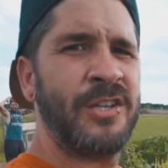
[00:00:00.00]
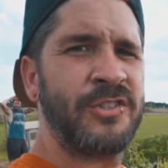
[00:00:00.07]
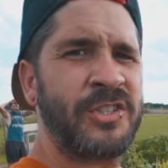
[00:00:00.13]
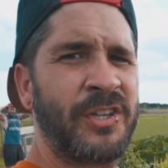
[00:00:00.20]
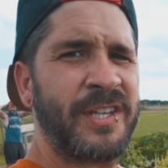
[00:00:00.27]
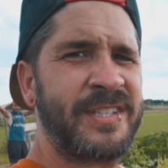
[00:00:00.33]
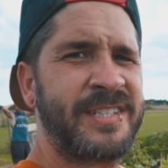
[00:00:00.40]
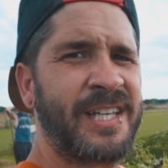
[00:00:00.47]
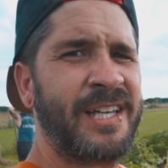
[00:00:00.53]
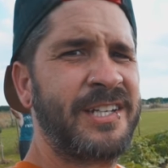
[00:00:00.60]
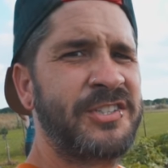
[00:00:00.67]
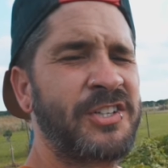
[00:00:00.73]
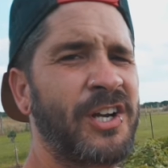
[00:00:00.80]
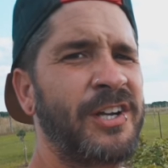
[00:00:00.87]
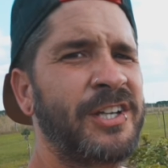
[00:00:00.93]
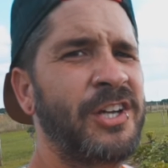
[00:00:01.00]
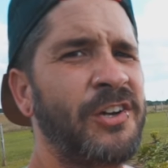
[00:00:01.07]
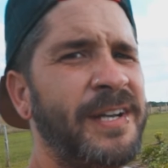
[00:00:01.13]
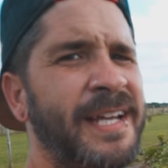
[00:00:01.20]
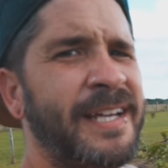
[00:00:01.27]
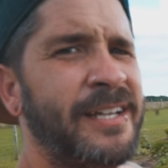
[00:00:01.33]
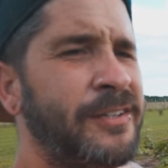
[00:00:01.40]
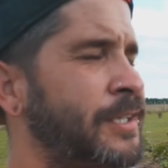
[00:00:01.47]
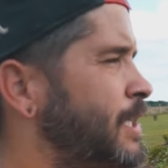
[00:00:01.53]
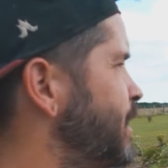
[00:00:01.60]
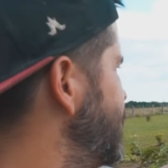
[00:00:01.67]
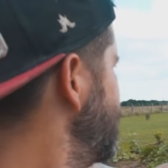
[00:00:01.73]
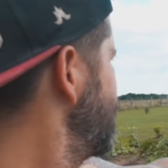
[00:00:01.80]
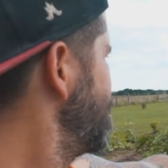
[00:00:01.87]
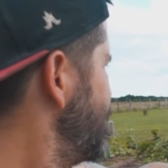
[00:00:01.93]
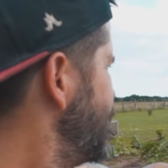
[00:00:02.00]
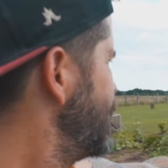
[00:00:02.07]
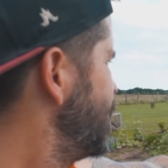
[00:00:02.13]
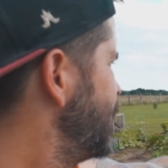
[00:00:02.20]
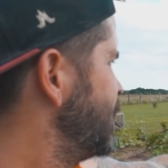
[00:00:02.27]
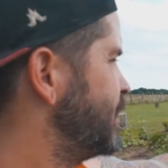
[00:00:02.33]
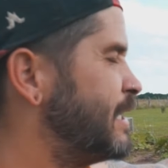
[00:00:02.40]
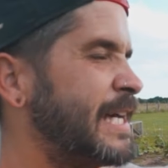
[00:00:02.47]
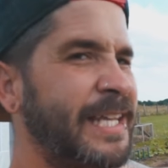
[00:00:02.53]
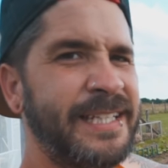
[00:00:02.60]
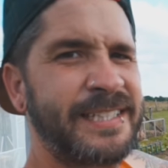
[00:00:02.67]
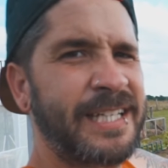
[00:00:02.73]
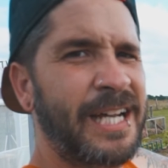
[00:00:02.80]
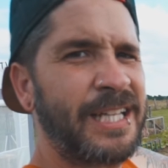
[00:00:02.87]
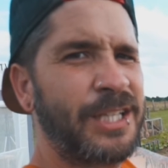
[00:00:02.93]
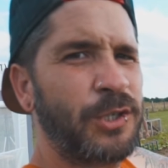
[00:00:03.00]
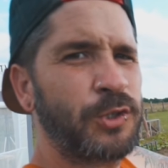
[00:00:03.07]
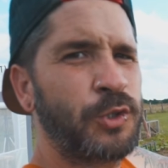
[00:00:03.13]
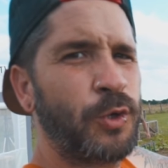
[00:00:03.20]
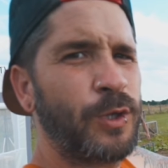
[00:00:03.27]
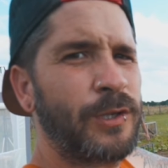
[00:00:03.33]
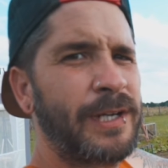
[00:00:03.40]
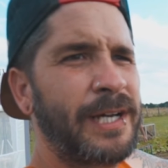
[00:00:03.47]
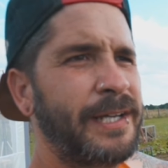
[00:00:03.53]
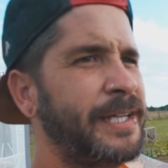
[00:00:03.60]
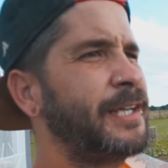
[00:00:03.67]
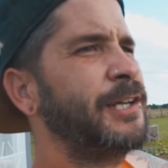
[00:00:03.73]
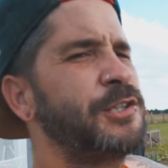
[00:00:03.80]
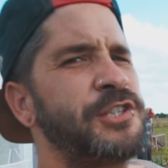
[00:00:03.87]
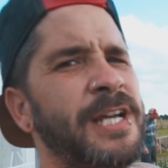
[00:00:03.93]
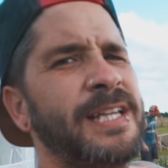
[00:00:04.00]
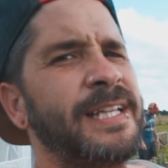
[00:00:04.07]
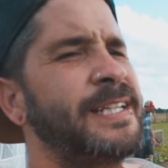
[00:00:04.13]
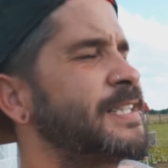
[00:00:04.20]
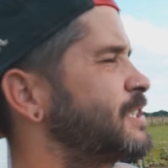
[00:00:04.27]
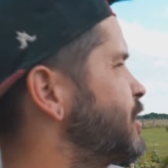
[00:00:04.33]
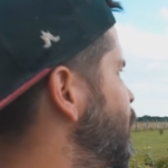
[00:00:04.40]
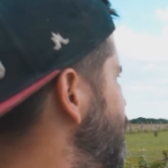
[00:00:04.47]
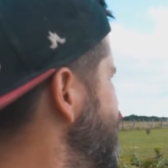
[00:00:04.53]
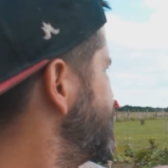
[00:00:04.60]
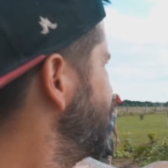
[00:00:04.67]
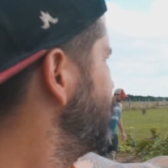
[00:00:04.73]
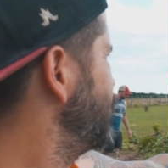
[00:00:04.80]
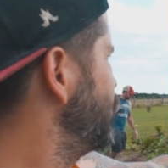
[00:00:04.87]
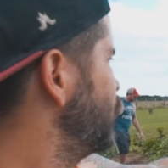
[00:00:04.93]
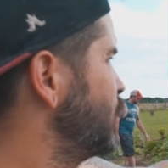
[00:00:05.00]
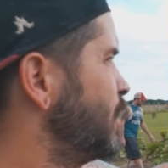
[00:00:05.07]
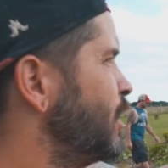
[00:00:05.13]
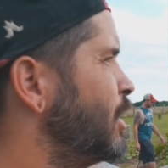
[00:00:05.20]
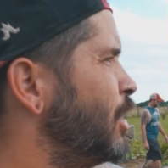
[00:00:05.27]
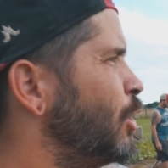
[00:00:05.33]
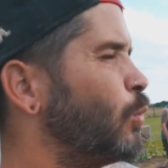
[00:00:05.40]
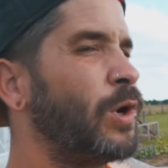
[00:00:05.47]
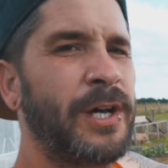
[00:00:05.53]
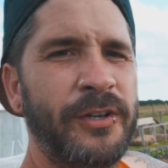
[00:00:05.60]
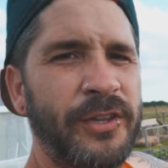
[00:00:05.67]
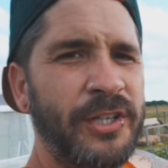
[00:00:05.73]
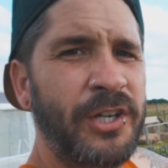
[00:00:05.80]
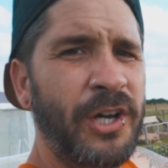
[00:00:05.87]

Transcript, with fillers: So the sun is starting to go down. Now that it's got a little cooler out here, is going to water the